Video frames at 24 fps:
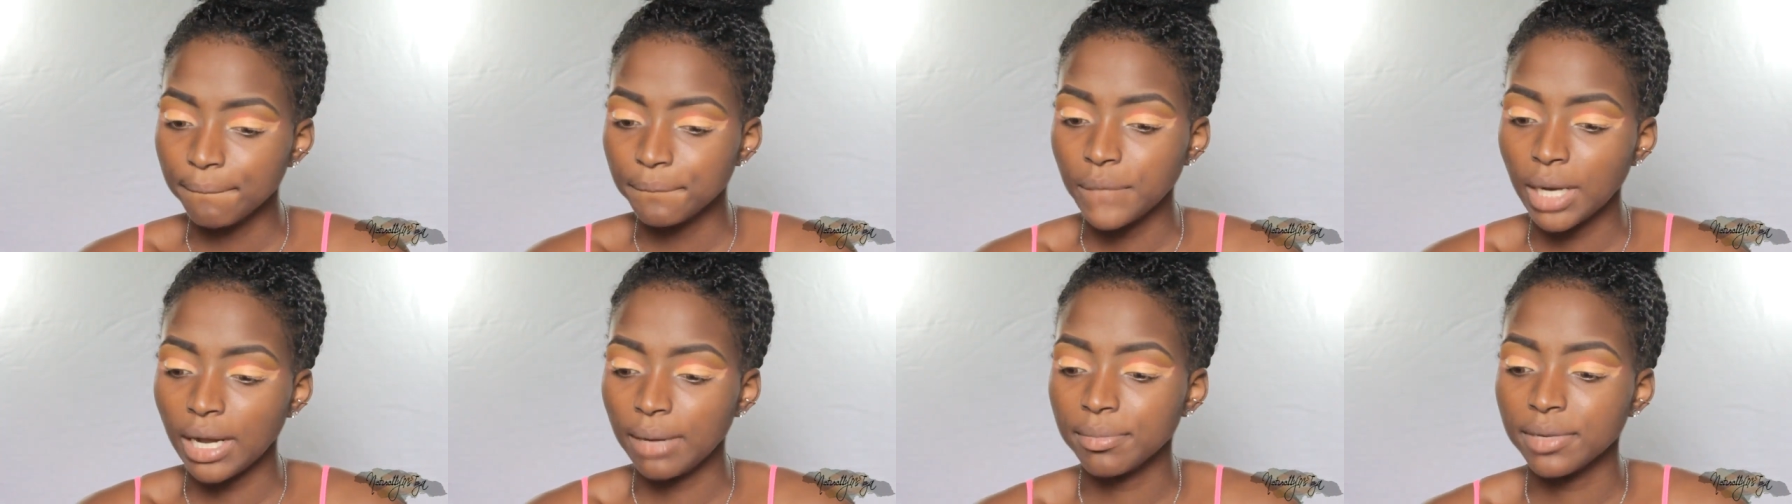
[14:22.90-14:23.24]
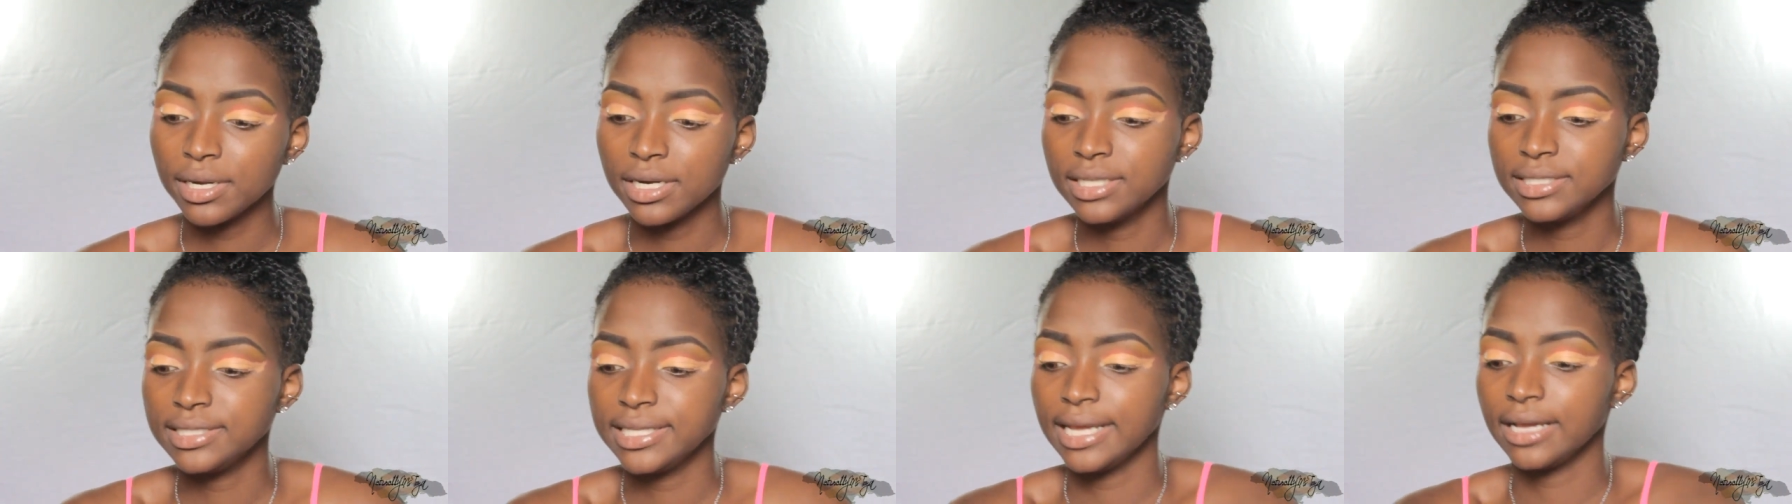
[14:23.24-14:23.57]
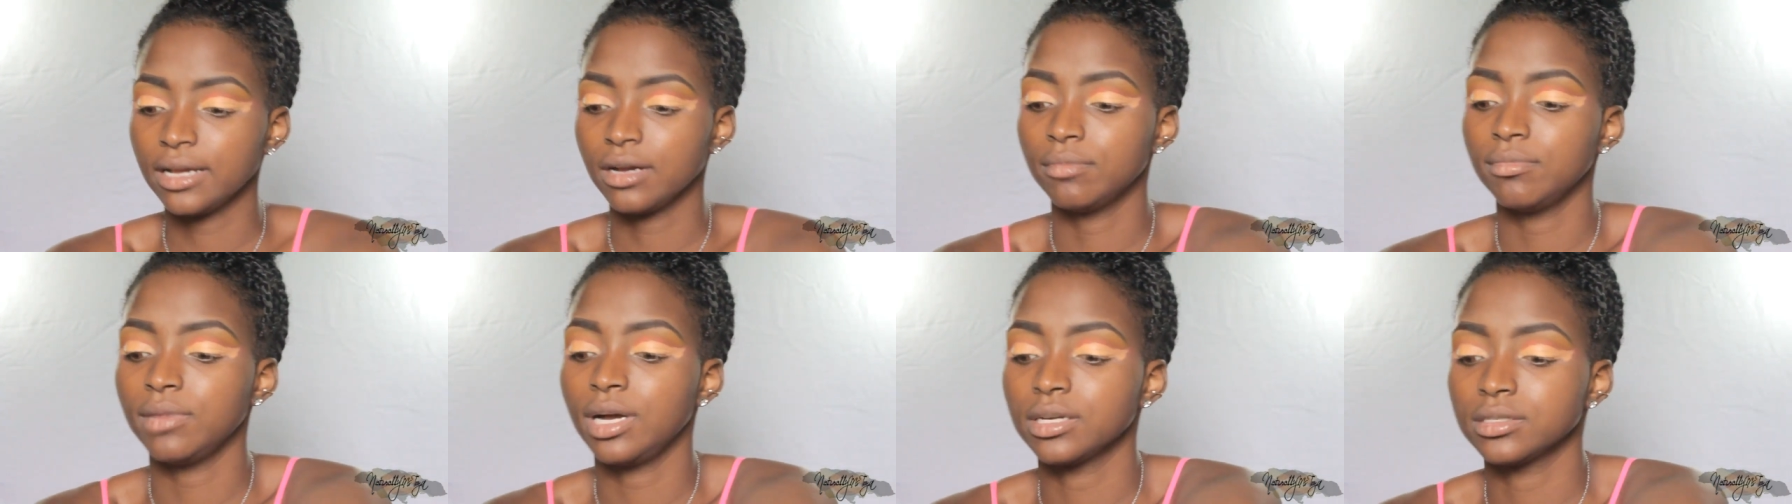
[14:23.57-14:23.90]
But I'm gonna
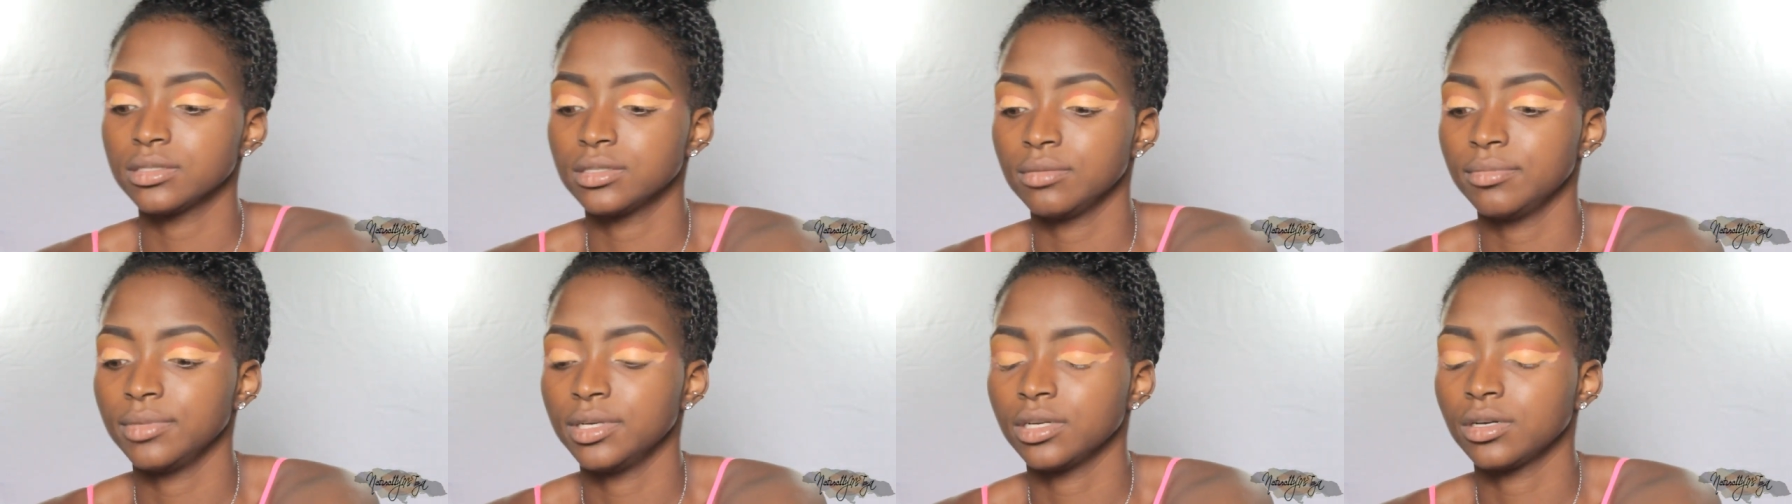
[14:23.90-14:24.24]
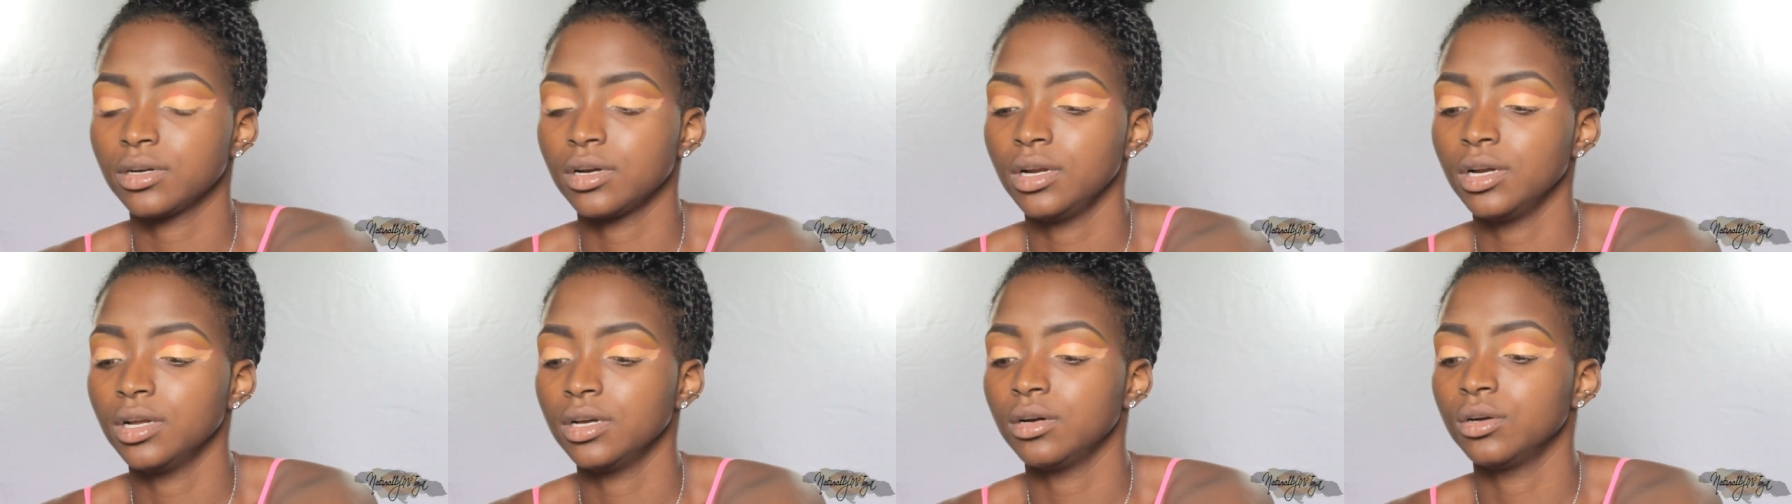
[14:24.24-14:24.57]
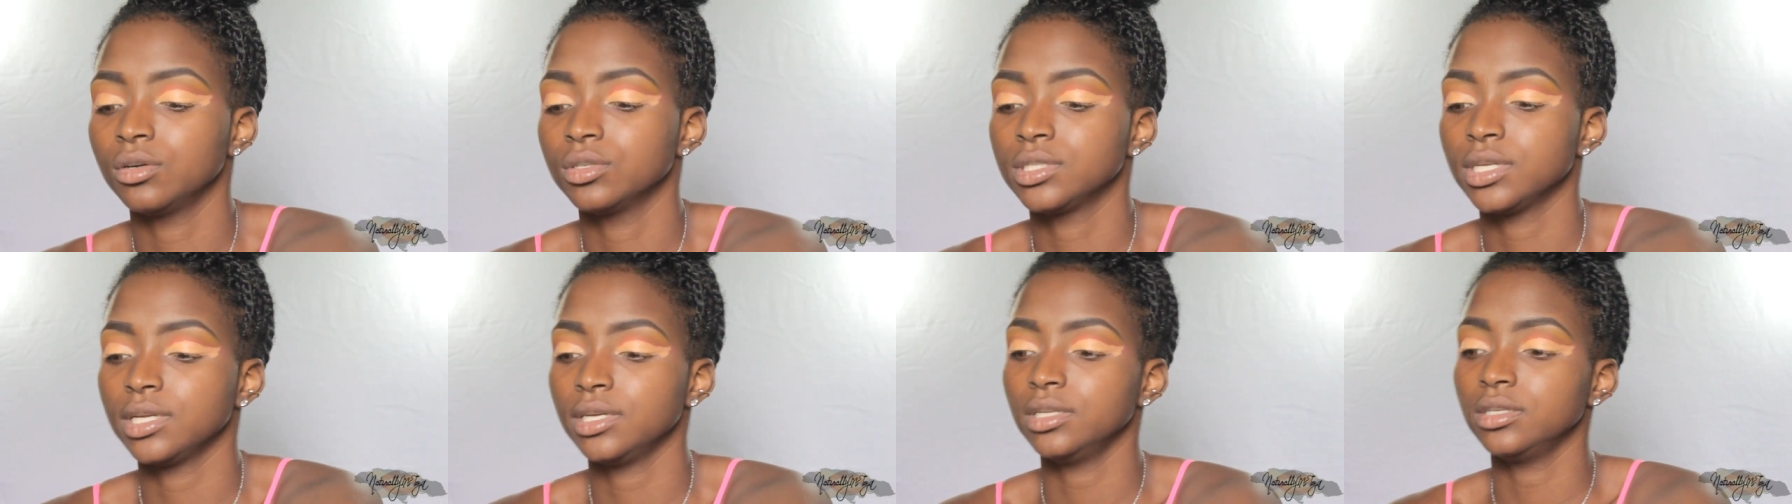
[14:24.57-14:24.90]
take back some of the color
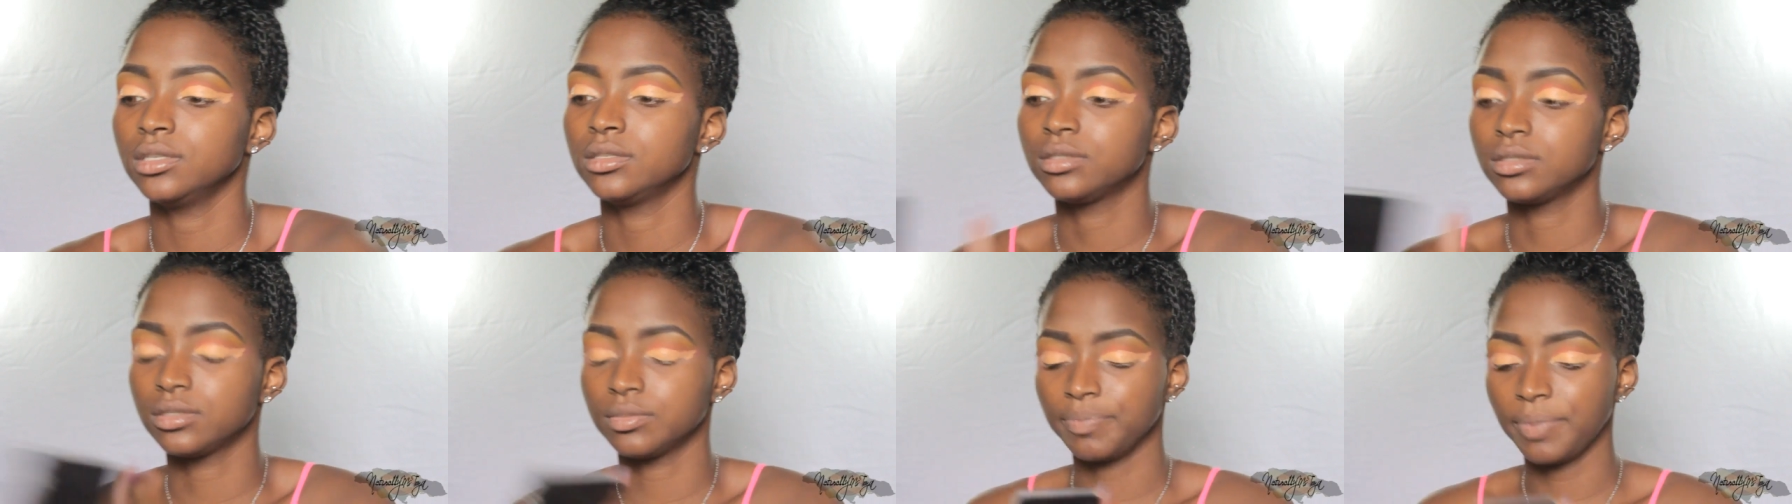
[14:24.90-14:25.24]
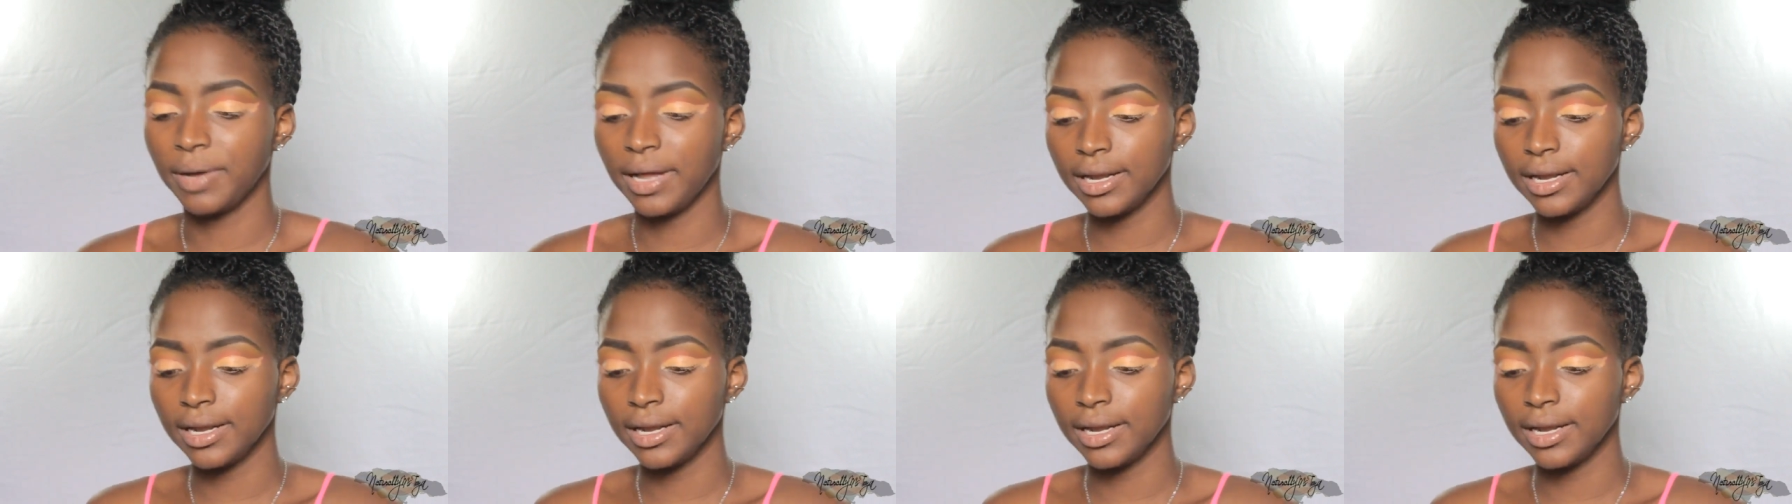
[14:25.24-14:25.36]
out of this